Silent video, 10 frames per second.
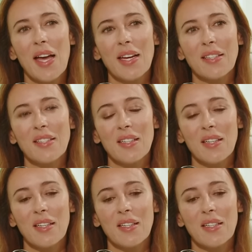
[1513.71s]
And
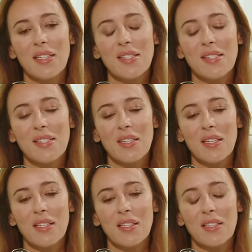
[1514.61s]
it's
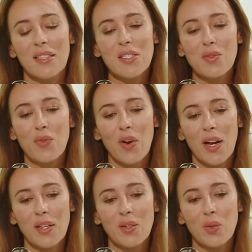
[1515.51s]
this
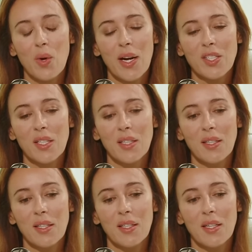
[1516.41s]
friend who
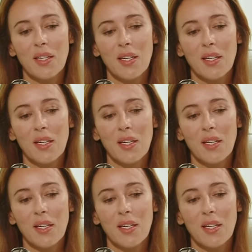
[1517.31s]
actually